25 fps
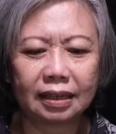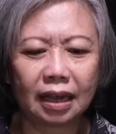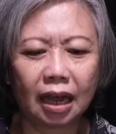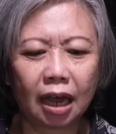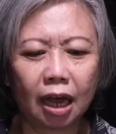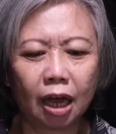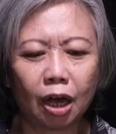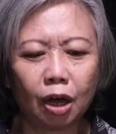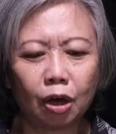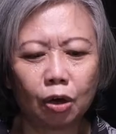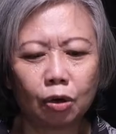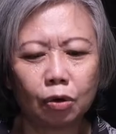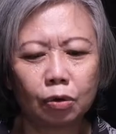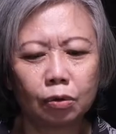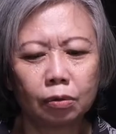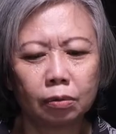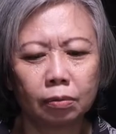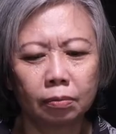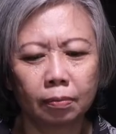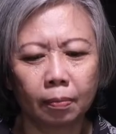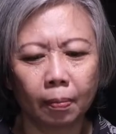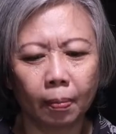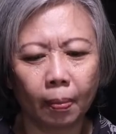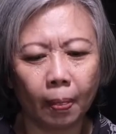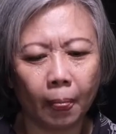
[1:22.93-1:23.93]

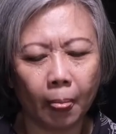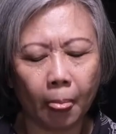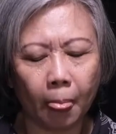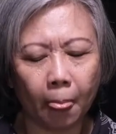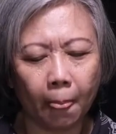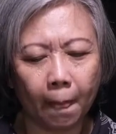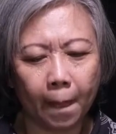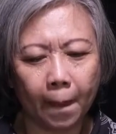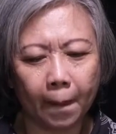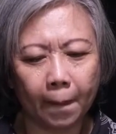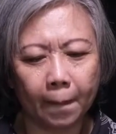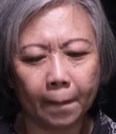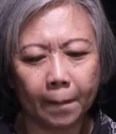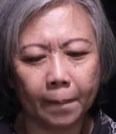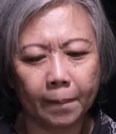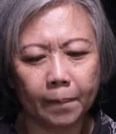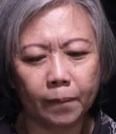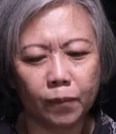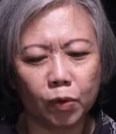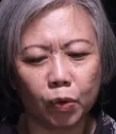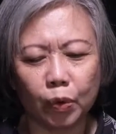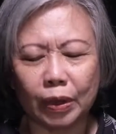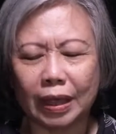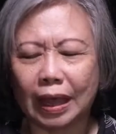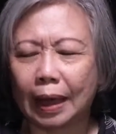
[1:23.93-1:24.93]
how
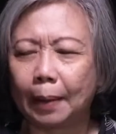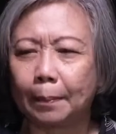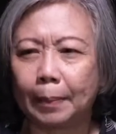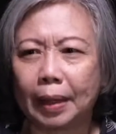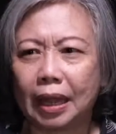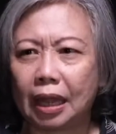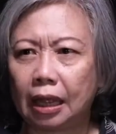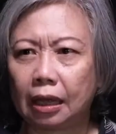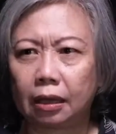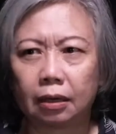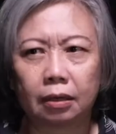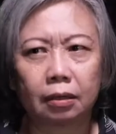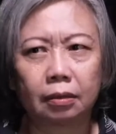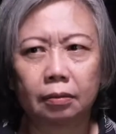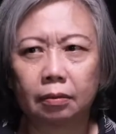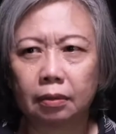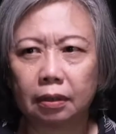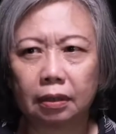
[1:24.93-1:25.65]
we are made.